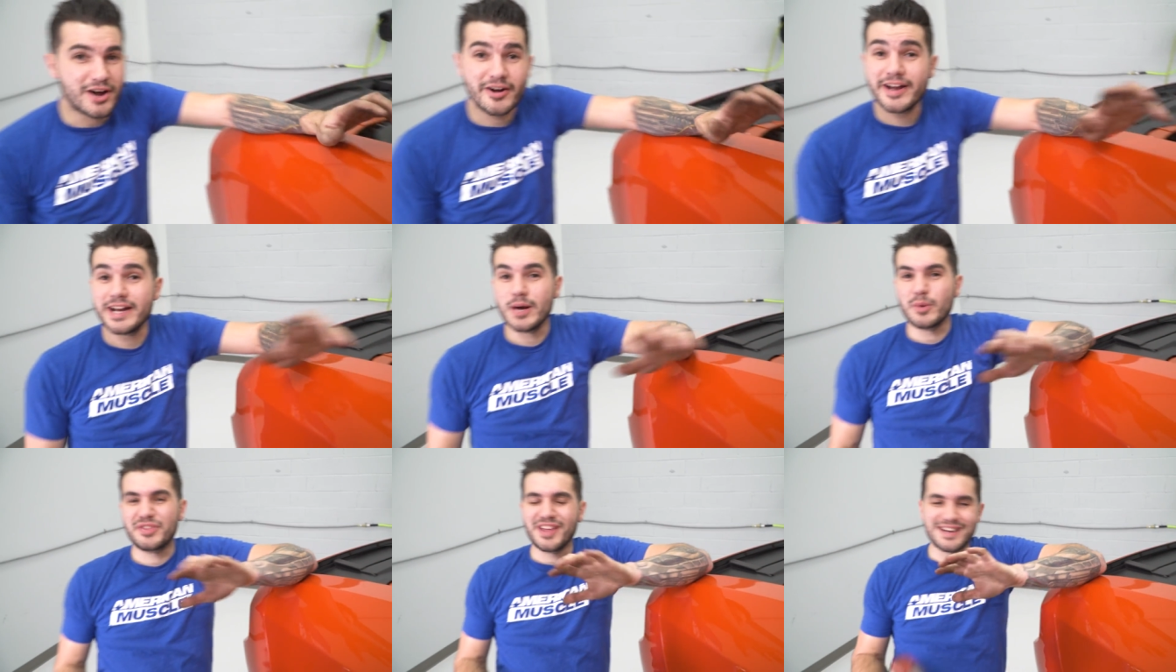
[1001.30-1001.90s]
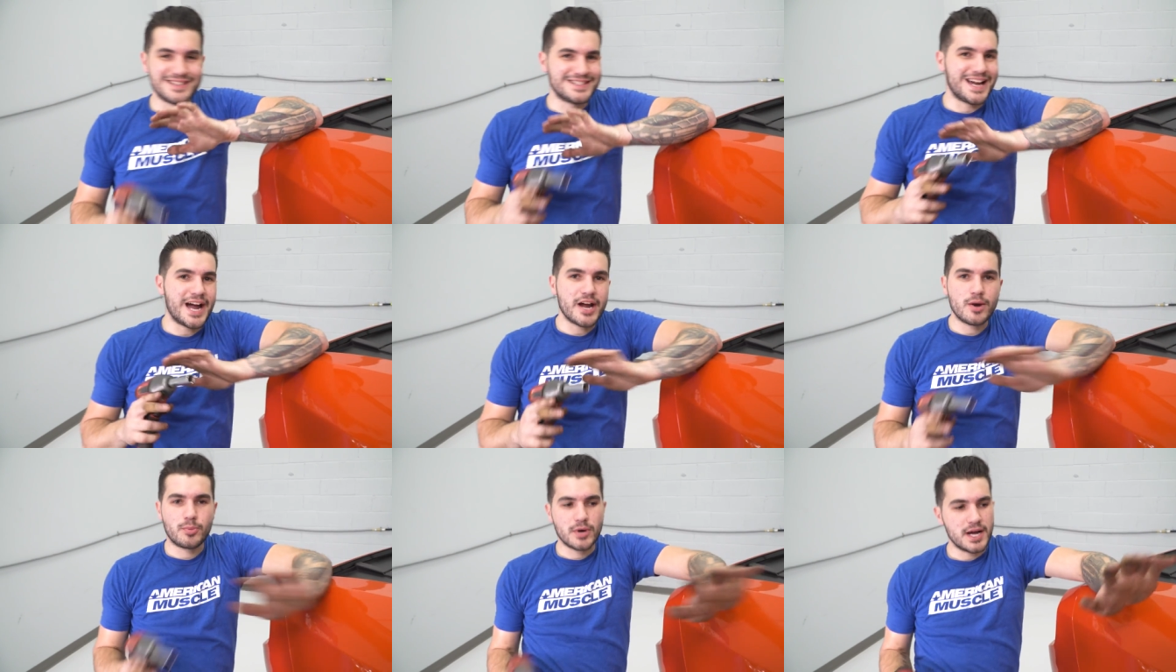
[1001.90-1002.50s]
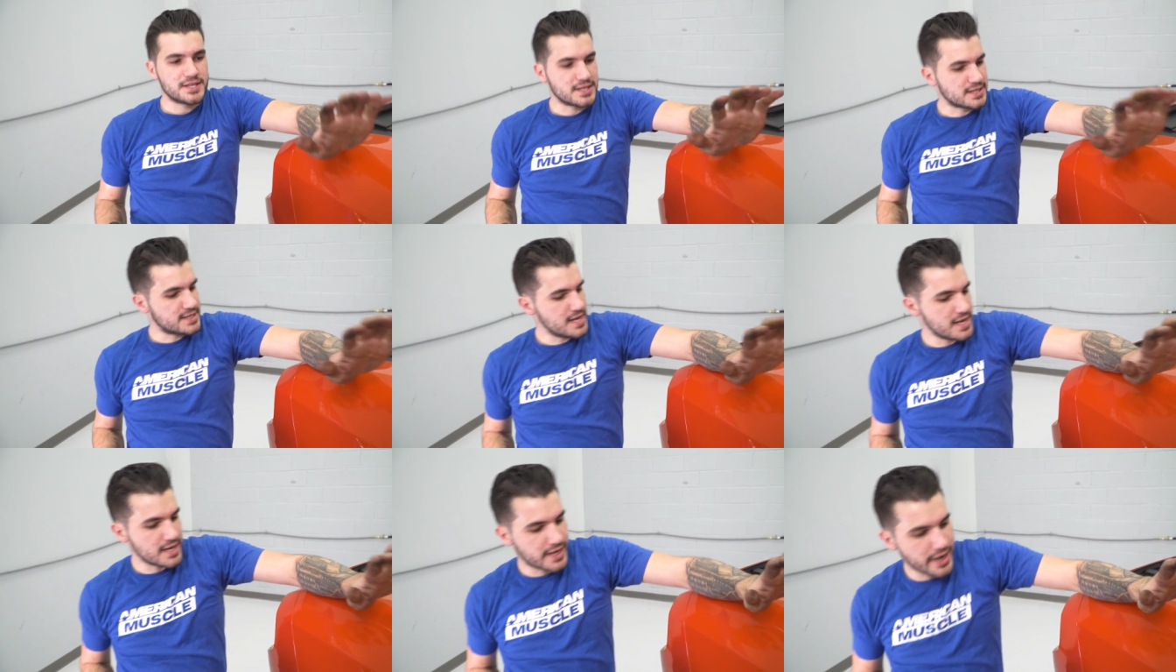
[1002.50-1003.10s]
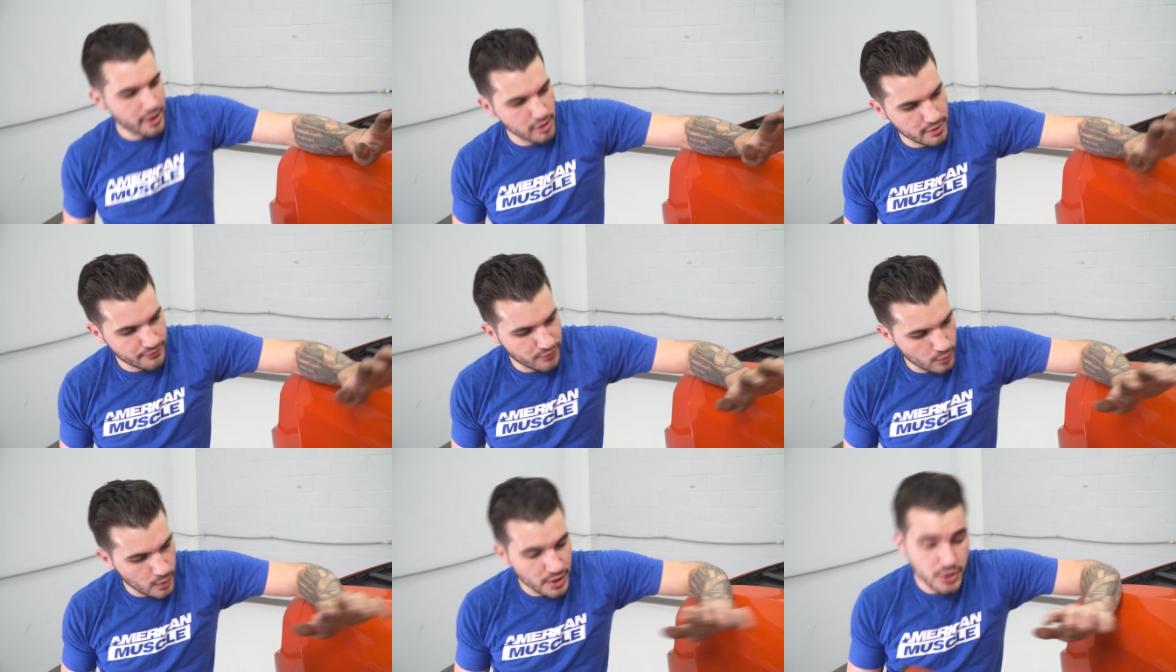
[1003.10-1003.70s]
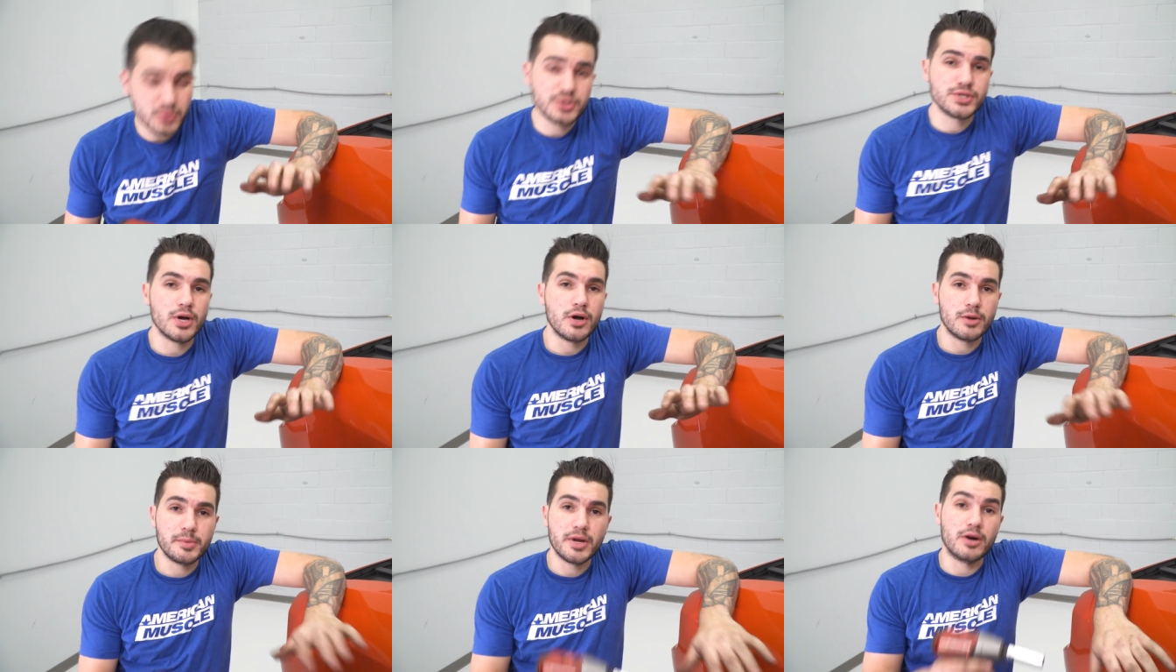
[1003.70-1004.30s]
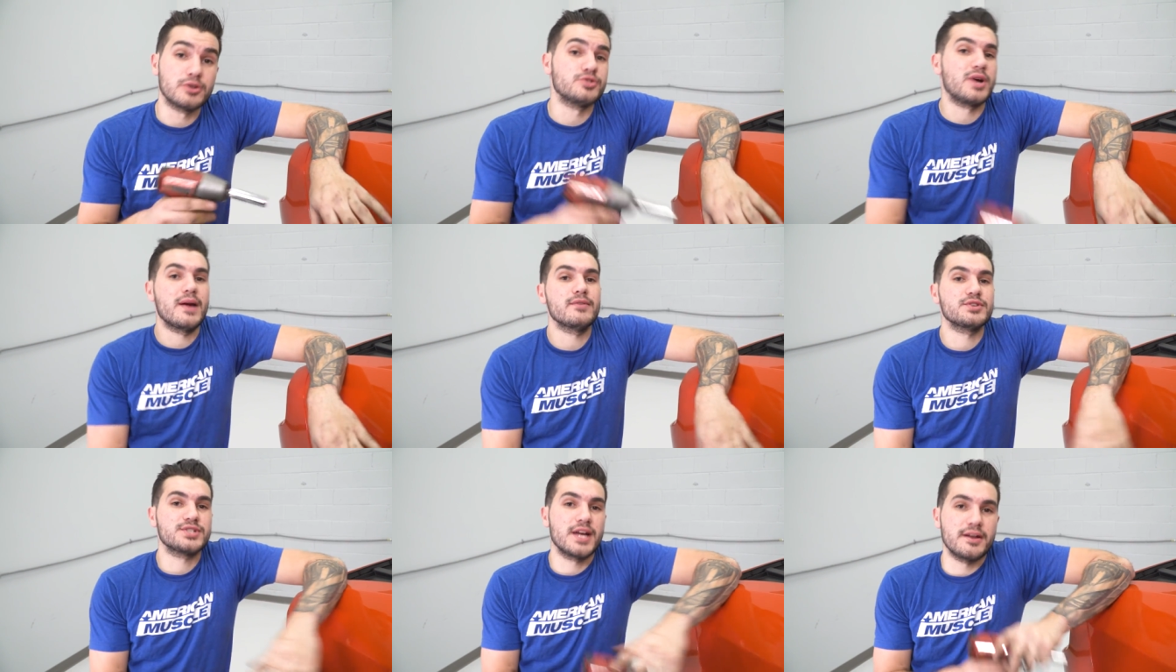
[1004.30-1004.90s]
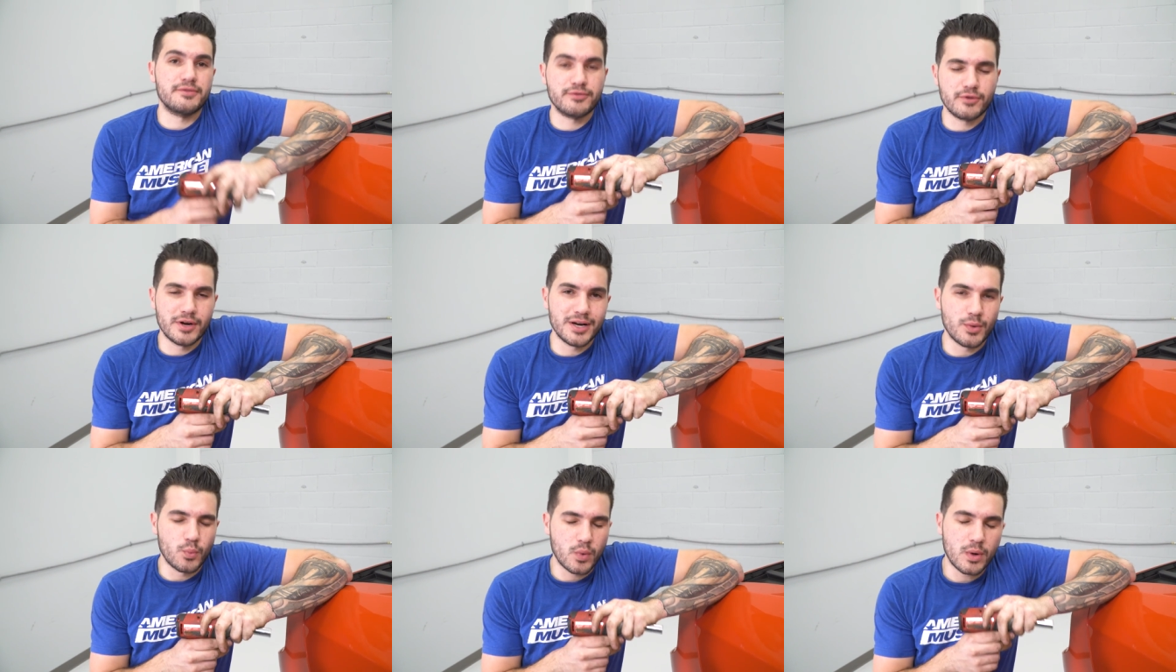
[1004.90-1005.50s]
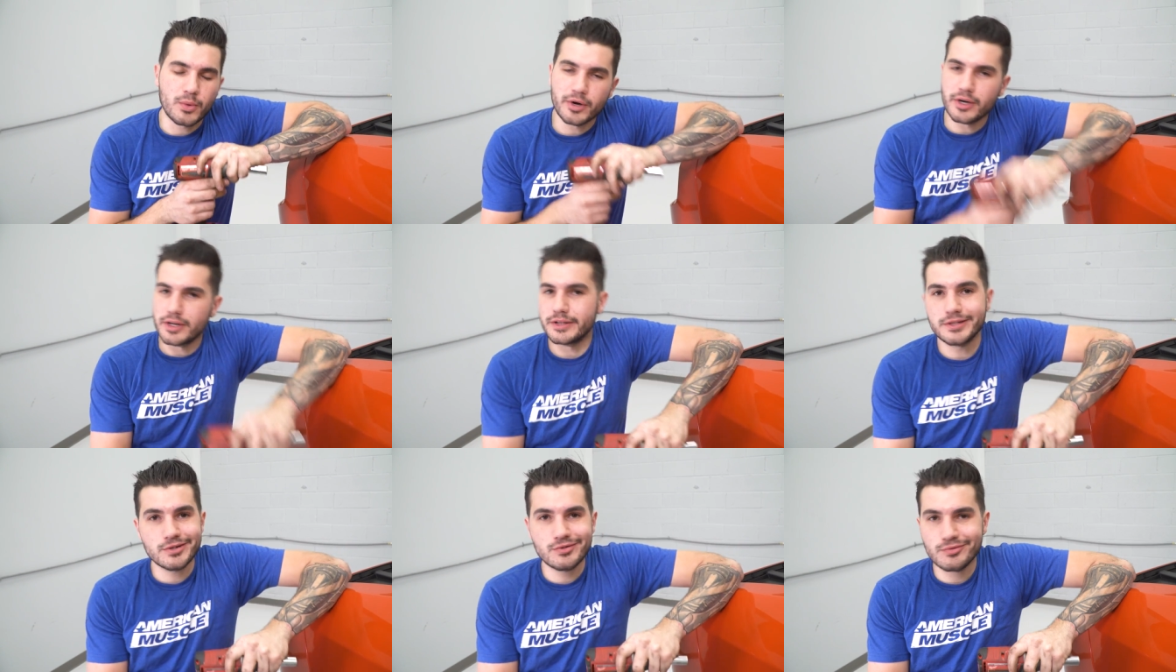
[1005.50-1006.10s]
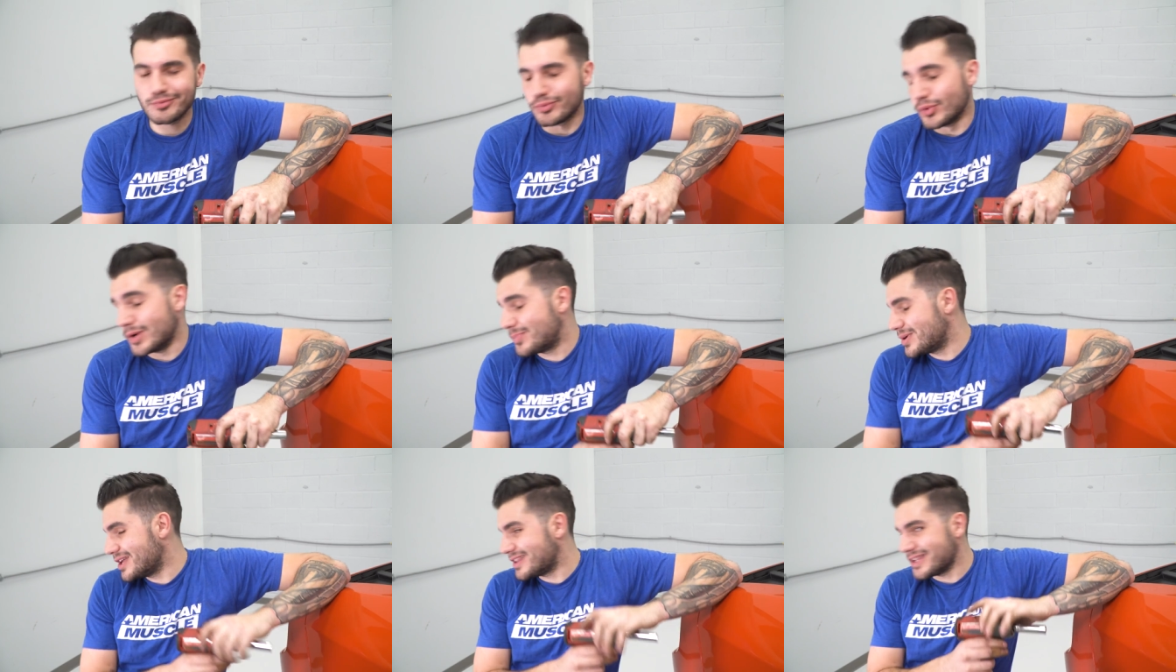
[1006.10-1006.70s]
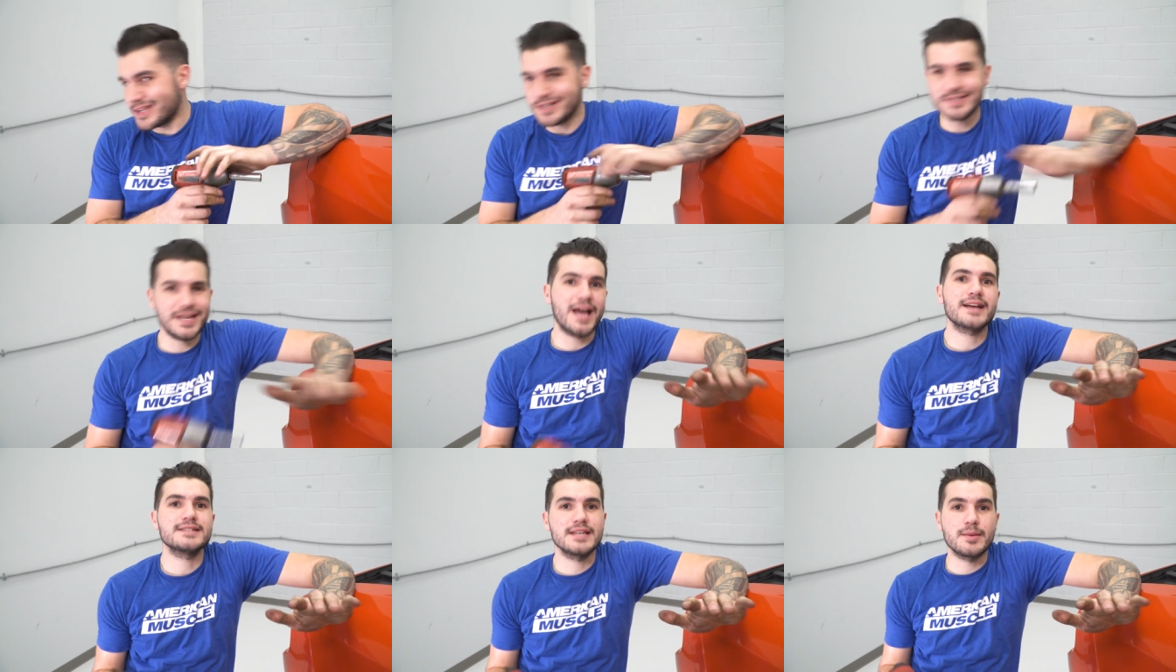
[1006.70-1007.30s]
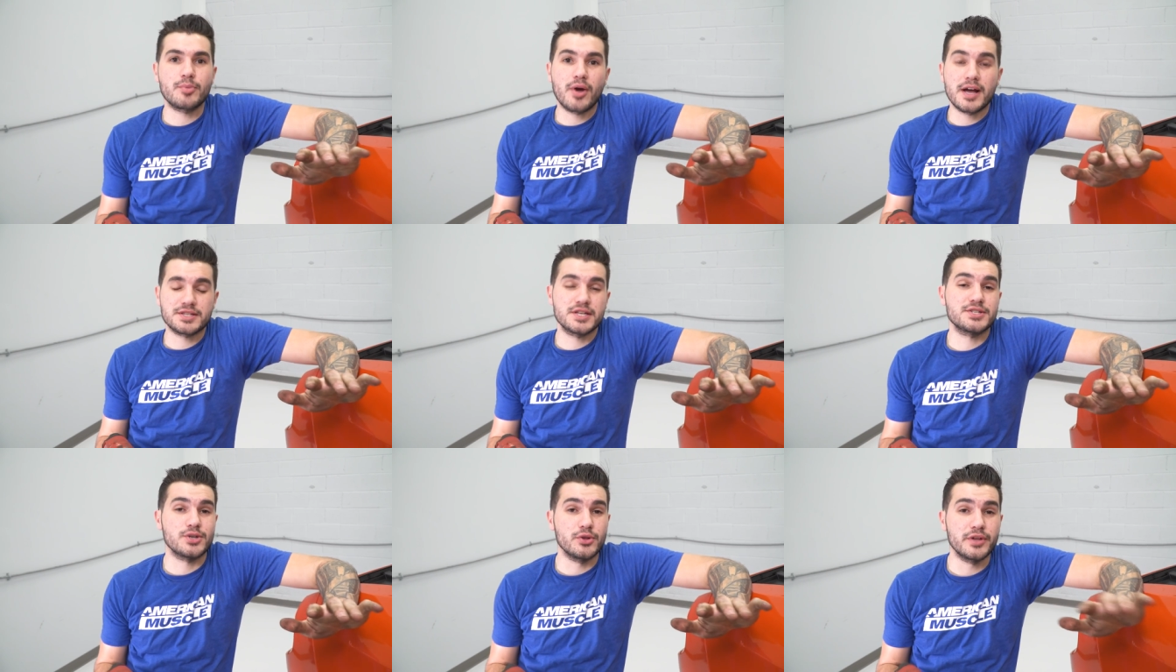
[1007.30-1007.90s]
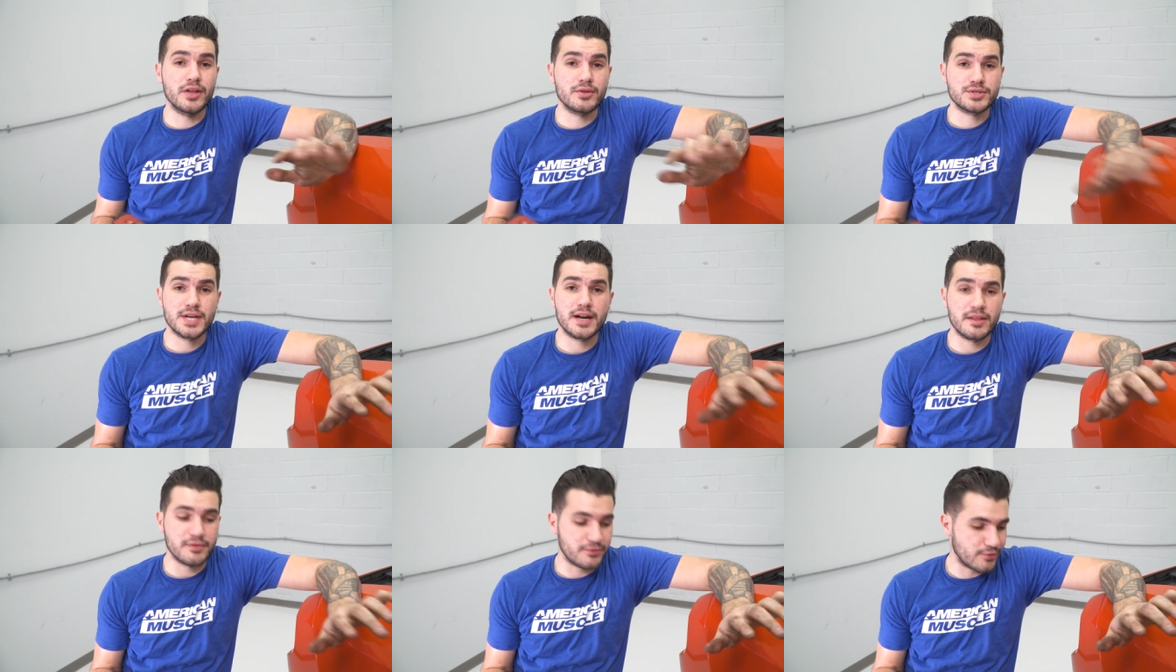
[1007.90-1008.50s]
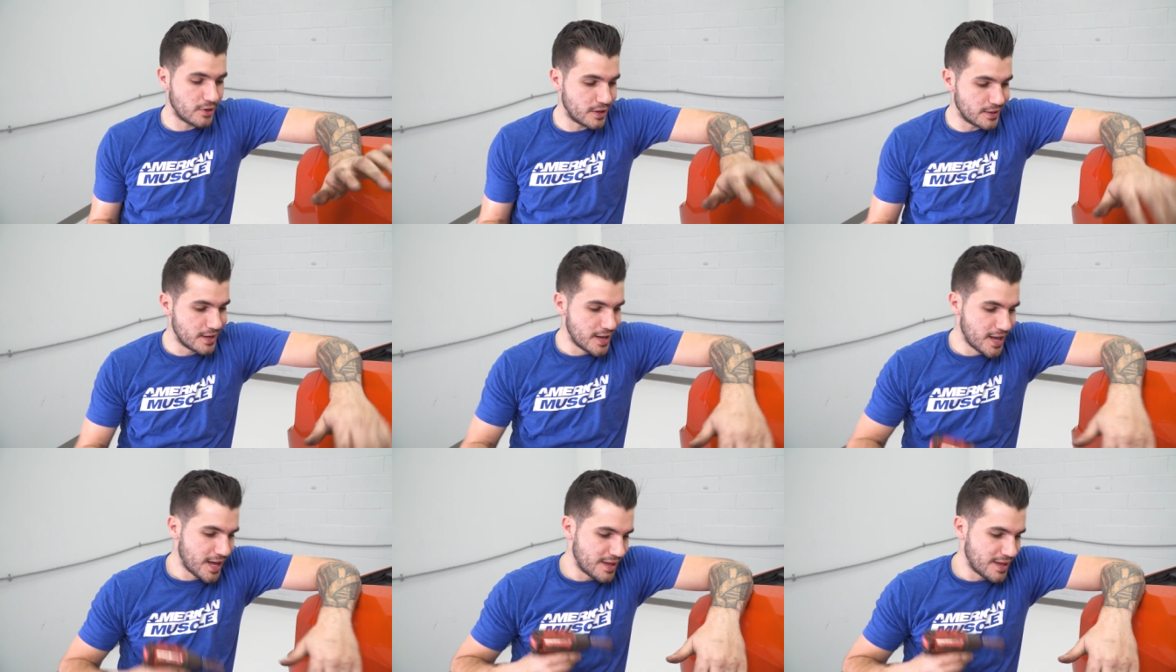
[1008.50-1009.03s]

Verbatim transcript: All right, now with that entire process taken care of for what you saw to be our driver's side front, what we're gonna do, repeat the exact same process on the other side of the front,